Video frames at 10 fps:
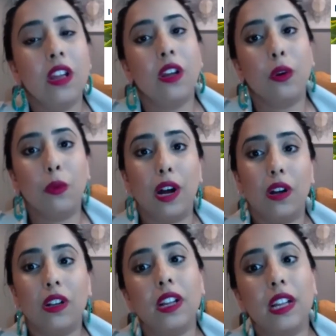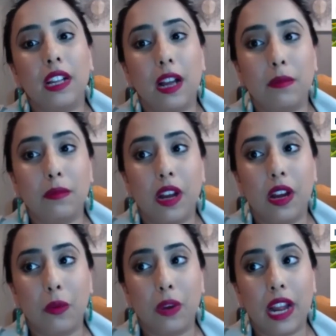Well, come, uh,
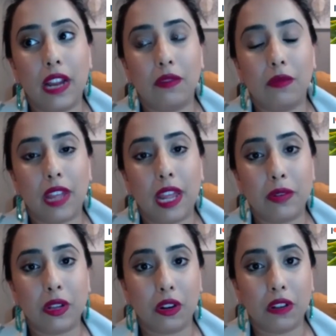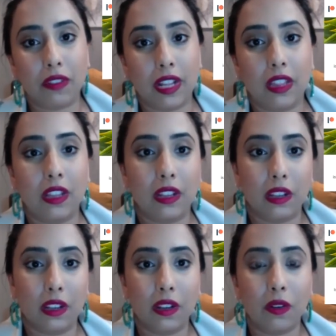when I came to learn of it,
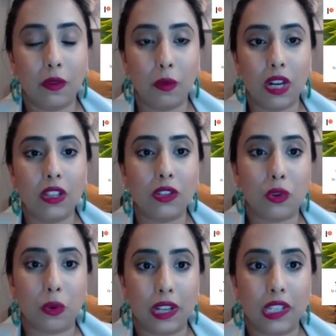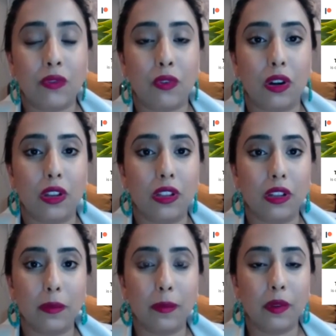the one of the stories for
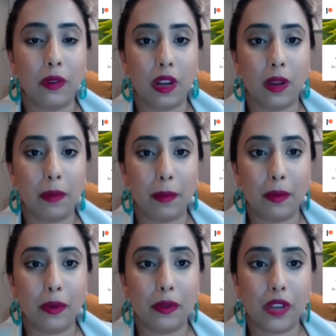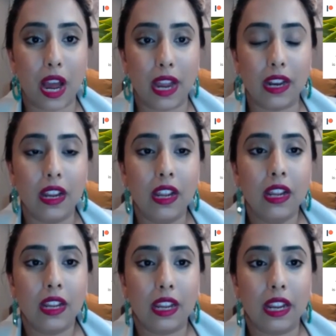the um, people who died
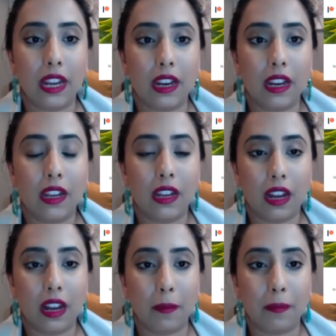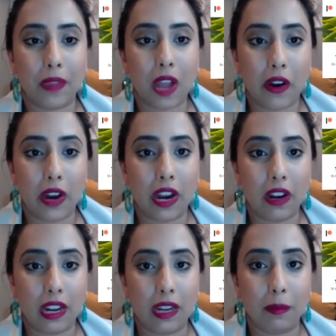in um, our
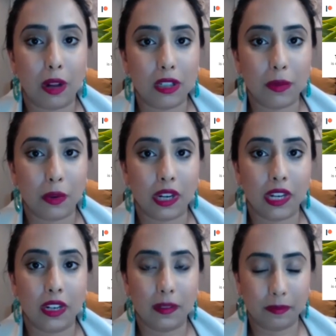area in Baltimore here,